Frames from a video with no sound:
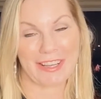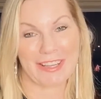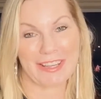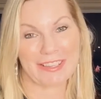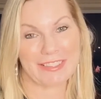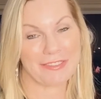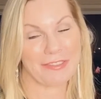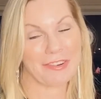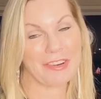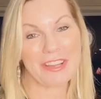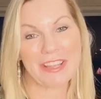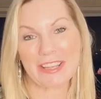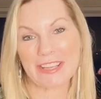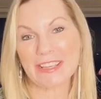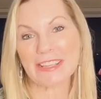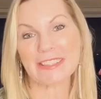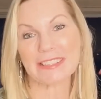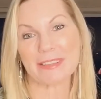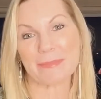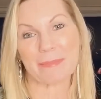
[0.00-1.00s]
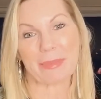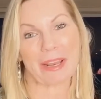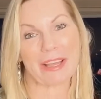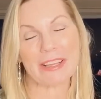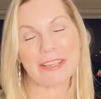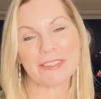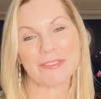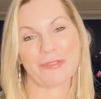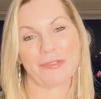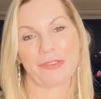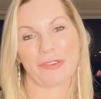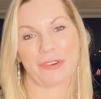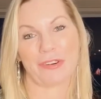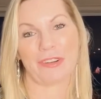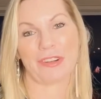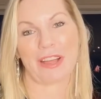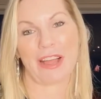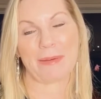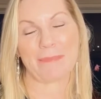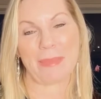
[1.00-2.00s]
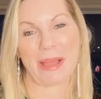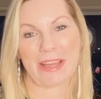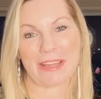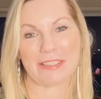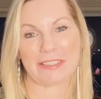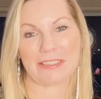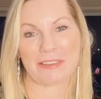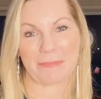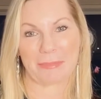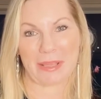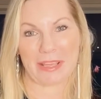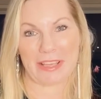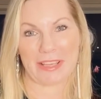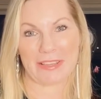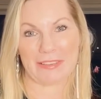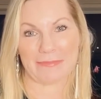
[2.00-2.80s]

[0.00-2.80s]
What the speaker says: it's a very easy place for a man to be,